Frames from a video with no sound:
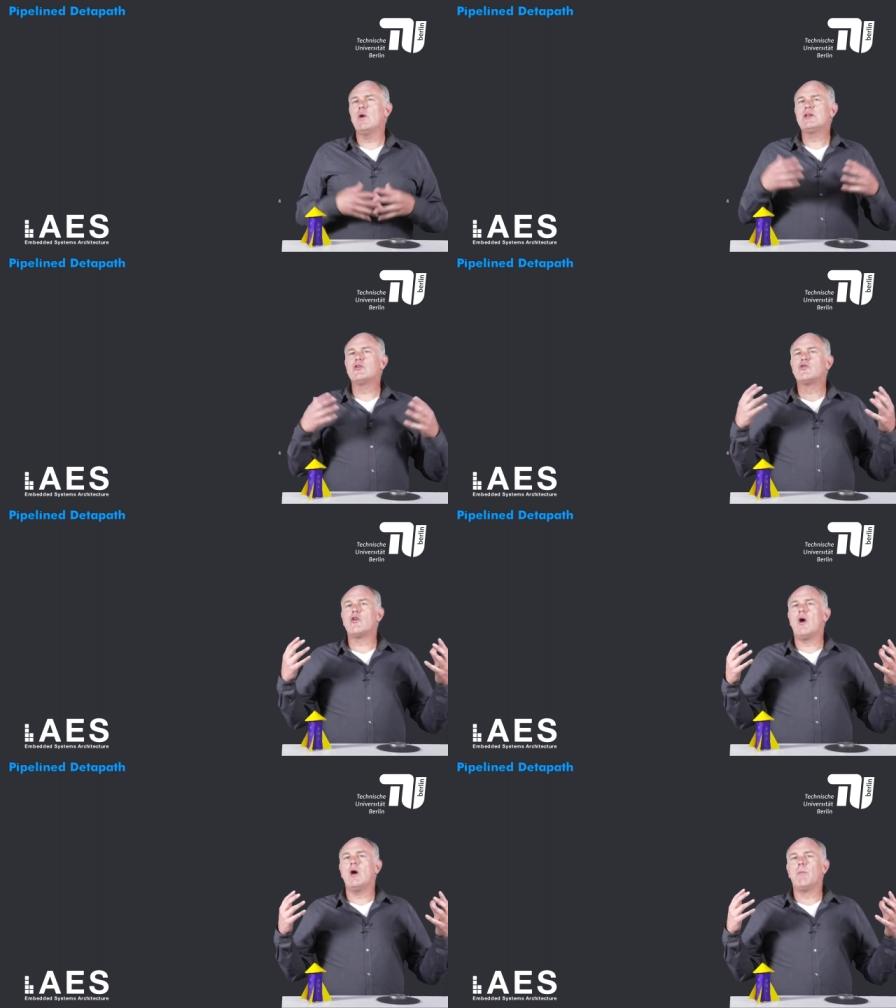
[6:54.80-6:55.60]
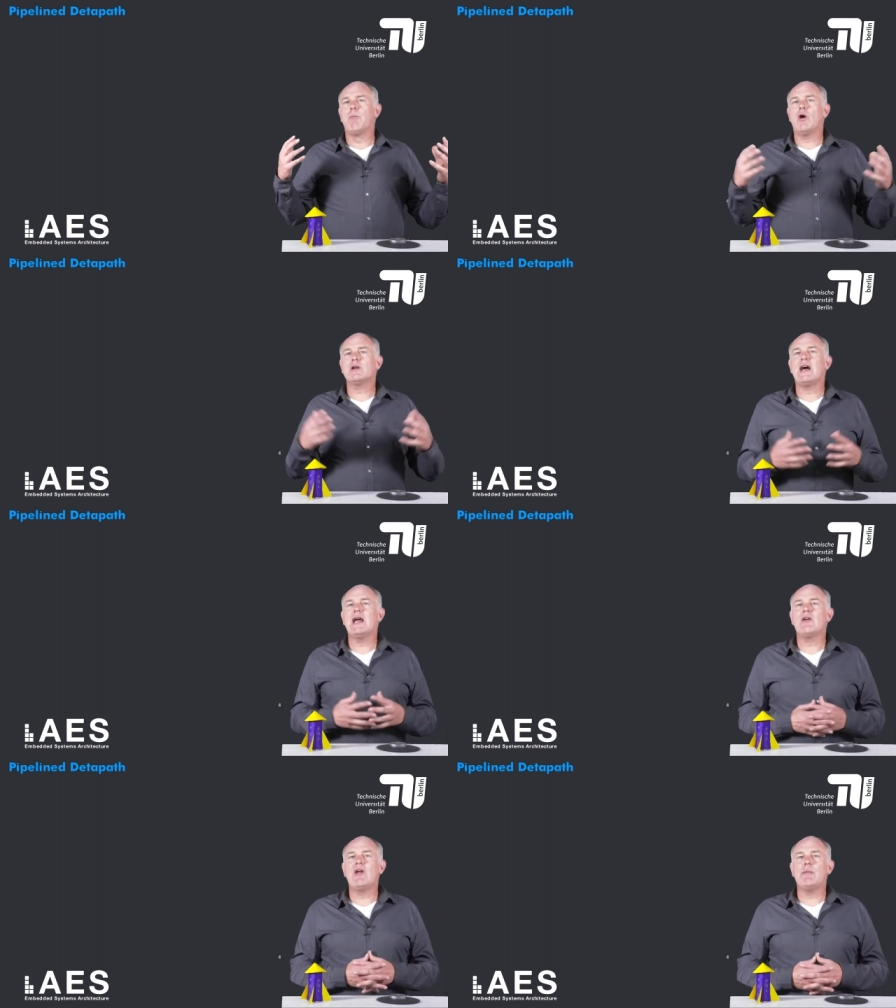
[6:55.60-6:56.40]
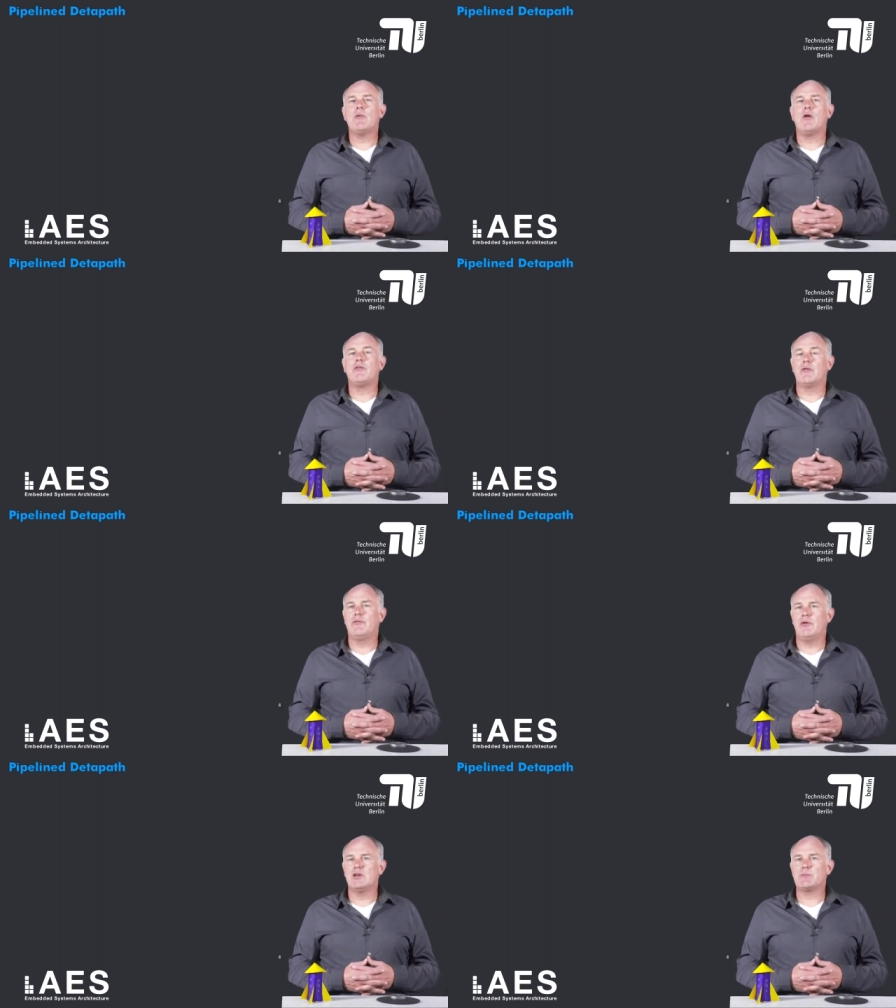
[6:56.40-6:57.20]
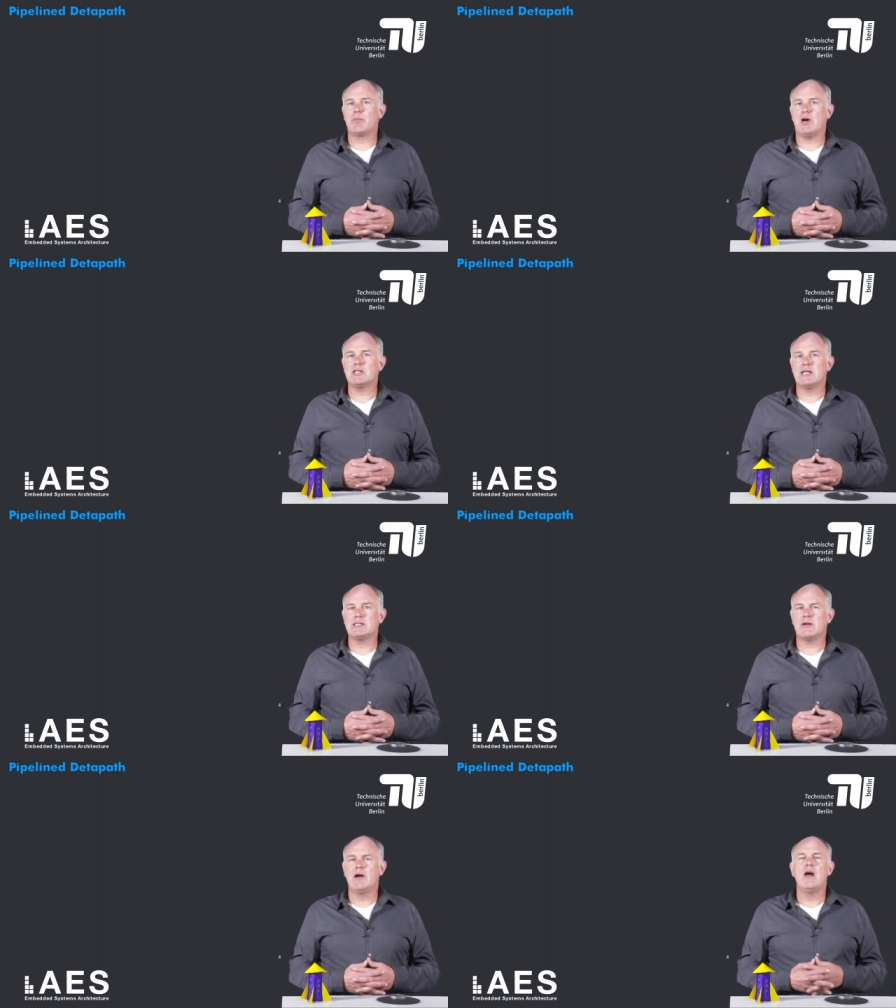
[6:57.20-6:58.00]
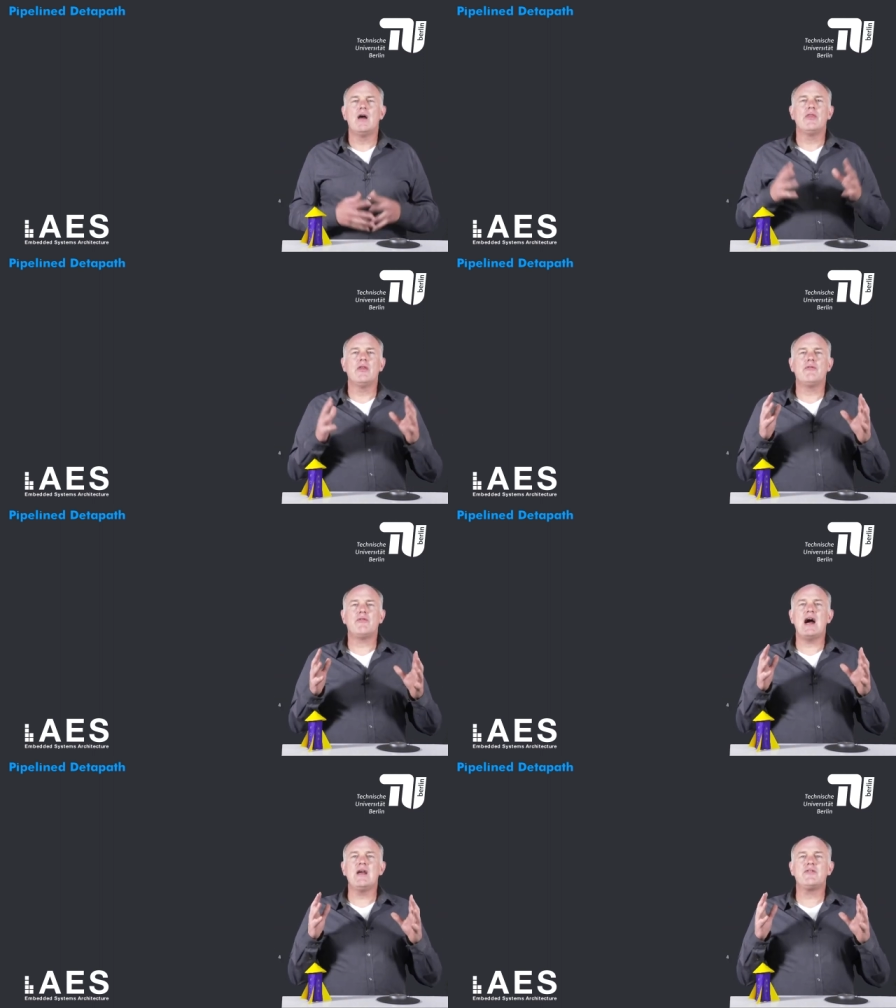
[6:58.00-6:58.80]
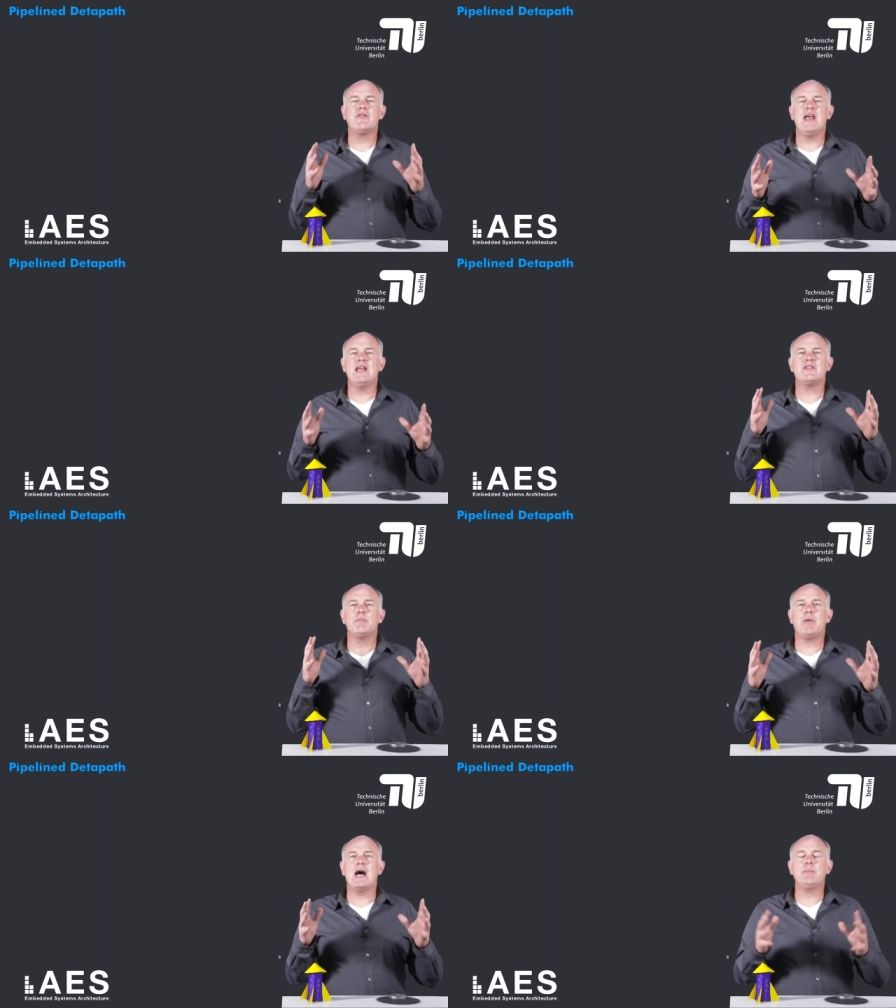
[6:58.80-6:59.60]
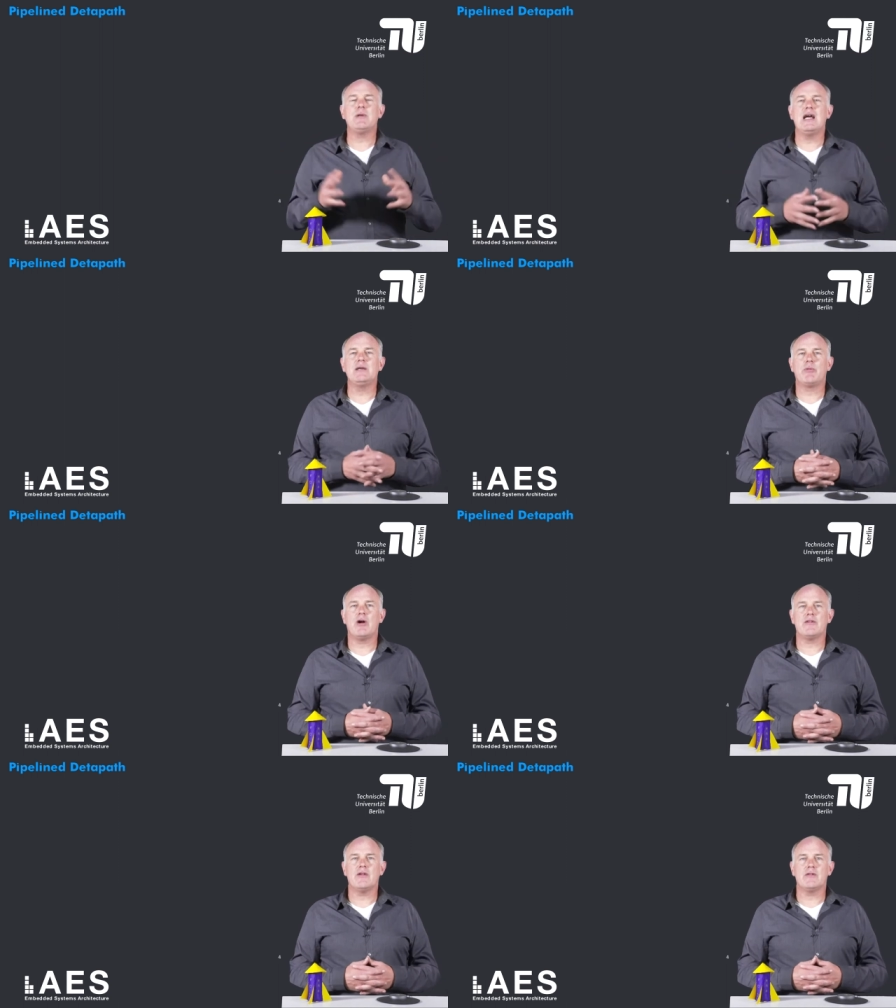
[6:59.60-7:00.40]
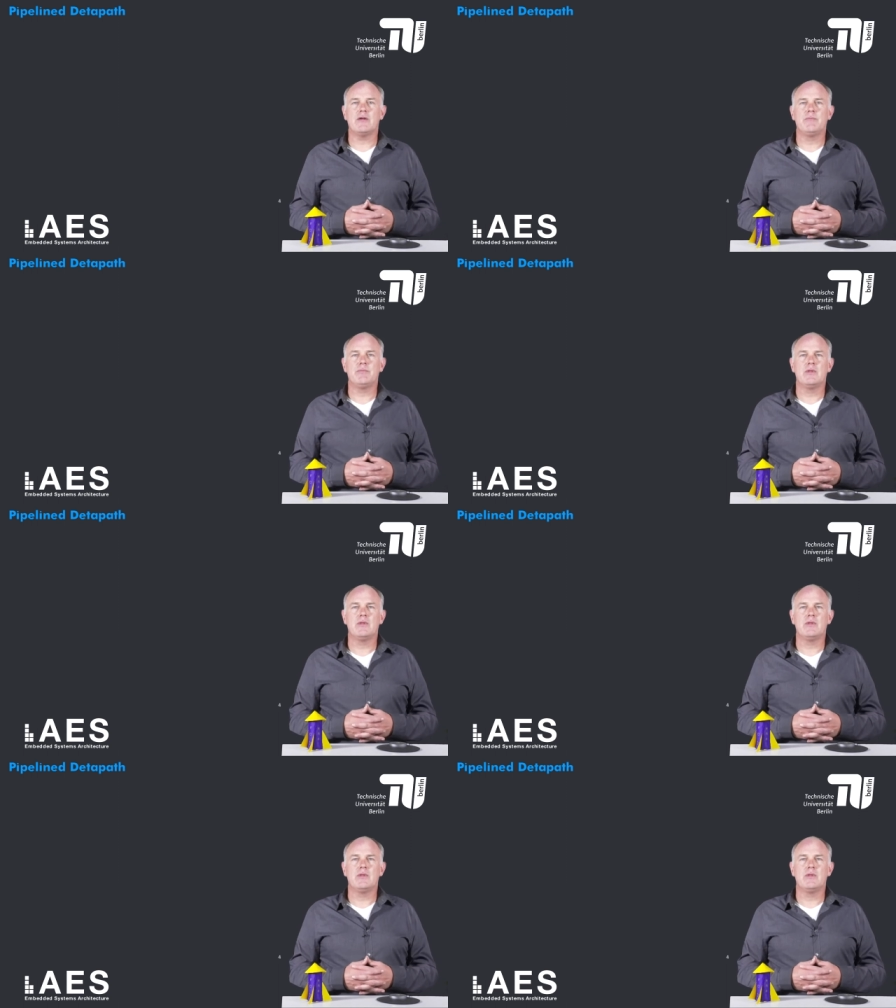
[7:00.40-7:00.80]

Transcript: going to draw a block diagram of our first processor, the five-stage pipeline processor.